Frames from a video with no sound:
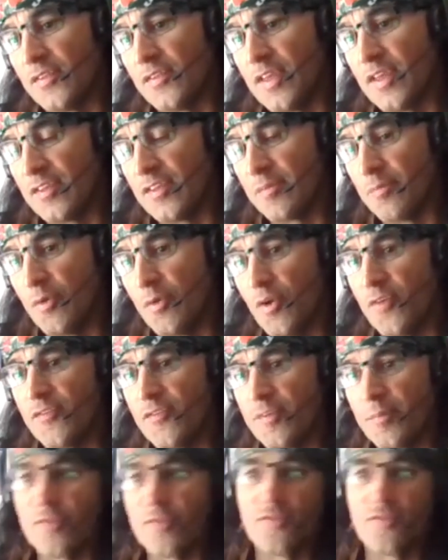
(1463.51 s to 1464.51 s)
these
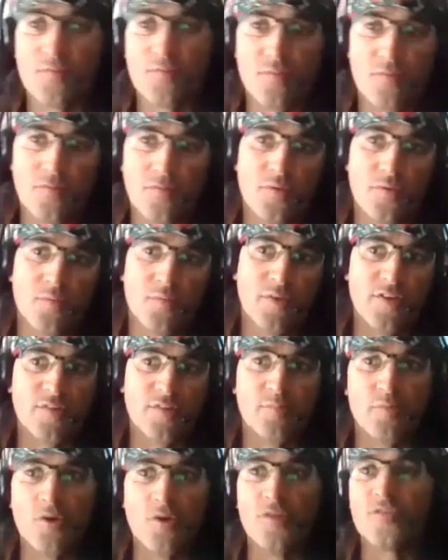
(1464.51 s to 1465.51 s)
moves and
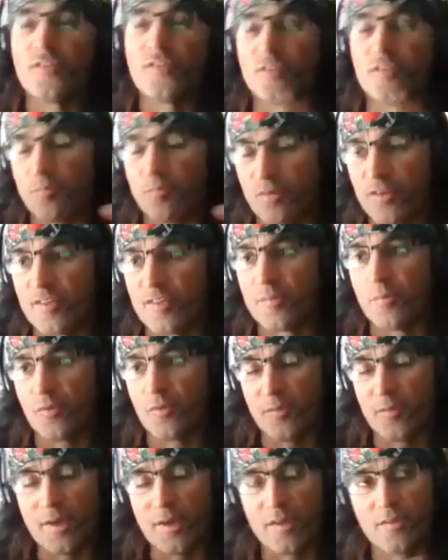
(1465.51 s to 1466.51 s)

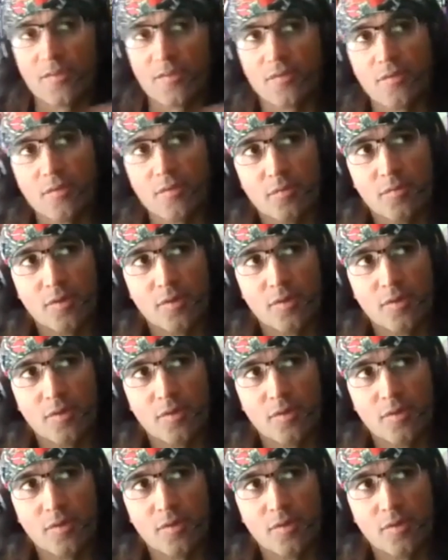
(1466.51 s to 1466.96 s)
principles have been,